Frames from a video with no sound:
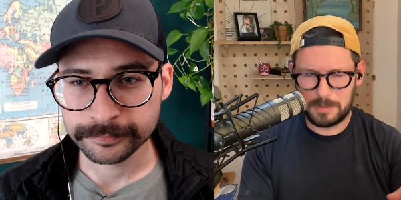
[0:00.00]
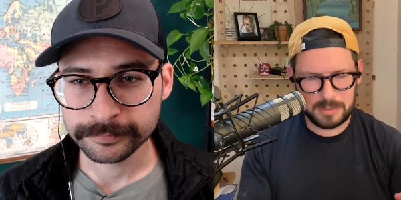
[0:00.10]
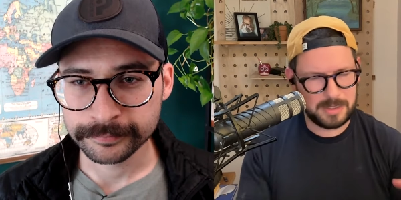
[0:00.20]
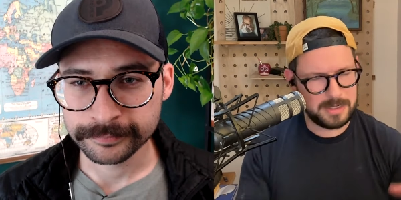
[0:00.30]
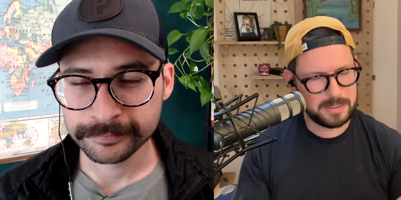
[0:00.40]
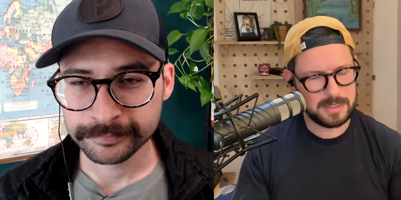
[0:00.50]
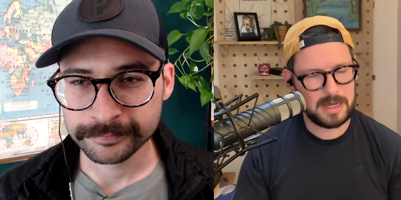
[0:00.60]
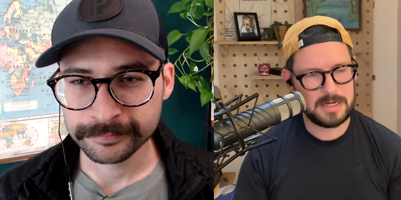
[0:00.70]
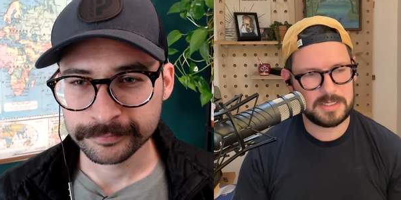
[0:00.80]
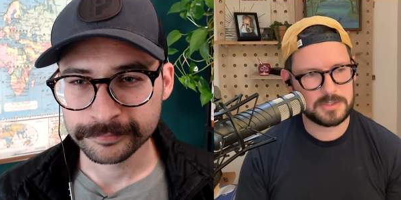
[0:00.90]
Speaker 1: But like,
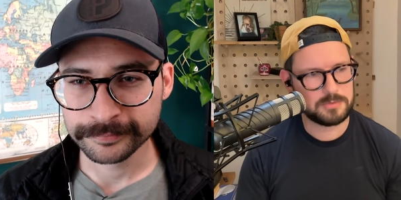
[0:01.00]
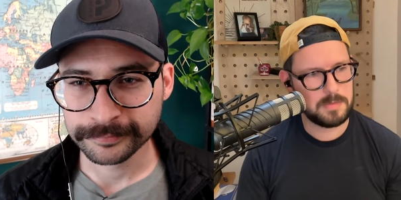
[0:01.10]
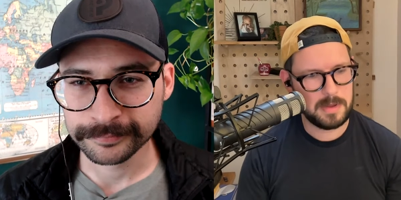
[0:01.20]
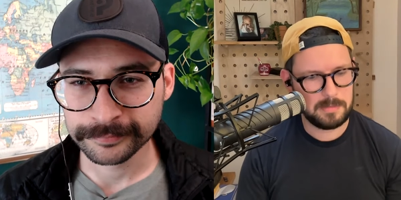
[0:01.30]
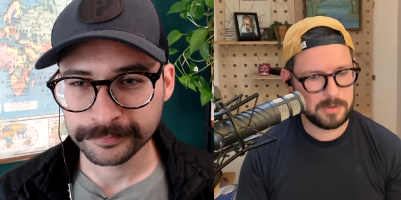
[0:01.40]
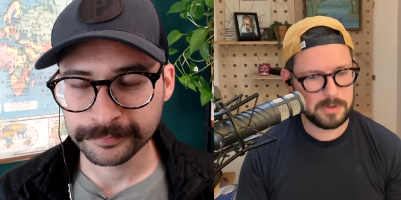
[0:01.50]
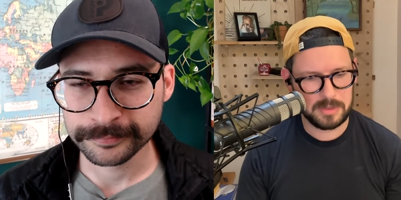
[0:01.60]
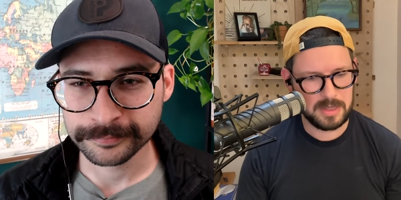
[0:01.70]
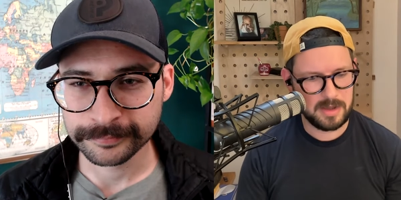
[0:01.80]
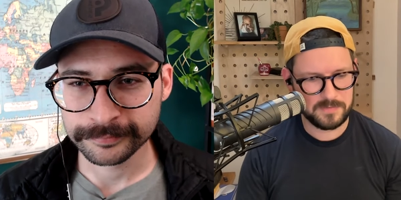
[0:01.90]
I just remember
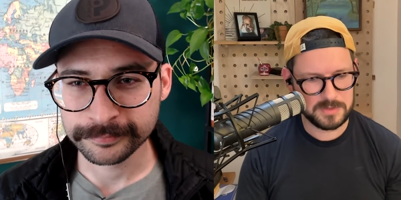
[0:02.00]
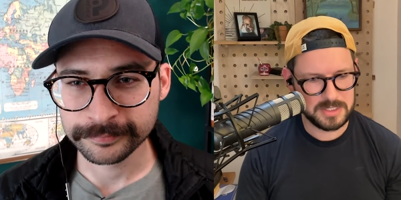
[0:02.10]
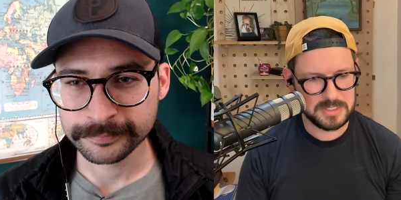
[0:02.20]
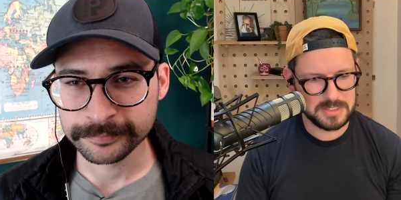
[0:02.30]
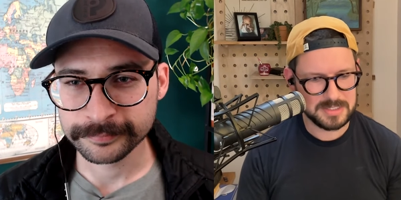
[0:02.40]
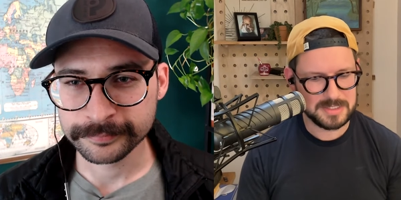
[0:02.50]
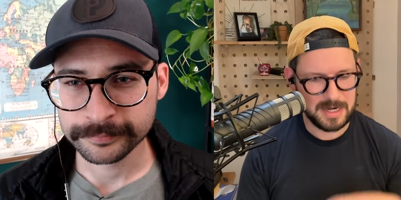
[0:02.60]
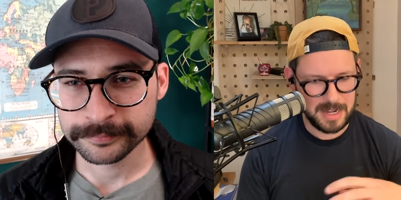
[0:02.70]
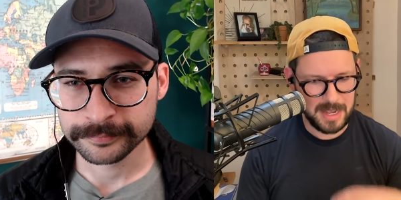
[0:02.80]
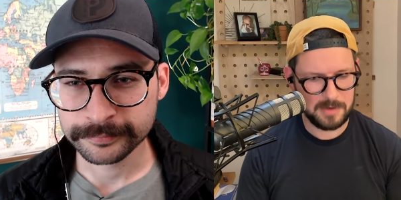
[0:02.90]
the conversations that
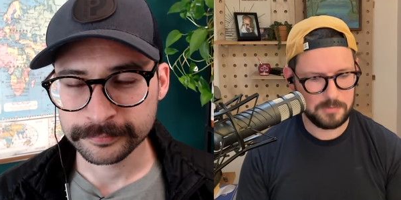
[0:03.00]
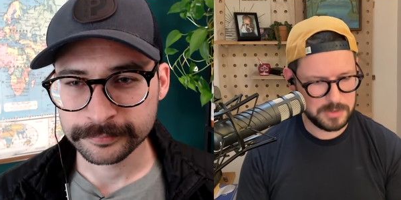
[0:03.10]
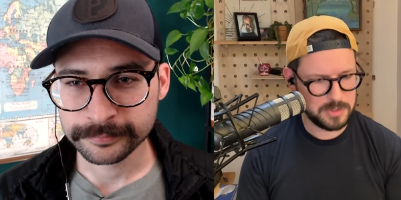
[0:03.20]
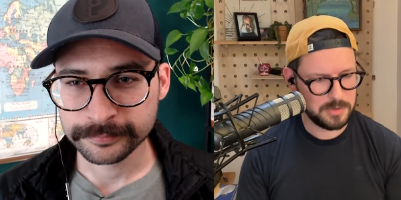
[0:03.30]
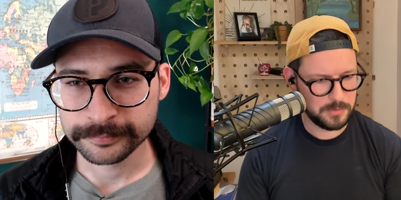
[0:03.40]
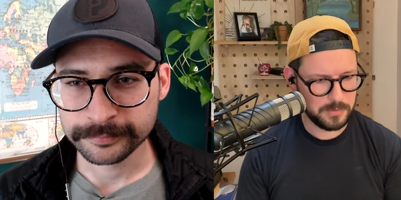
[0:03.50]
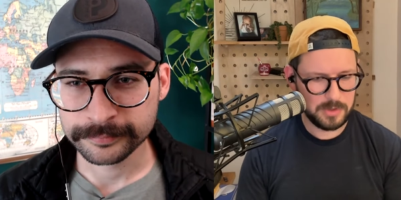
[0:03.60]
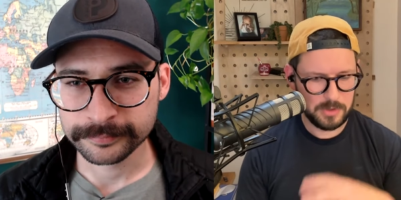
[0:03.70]
I had with you,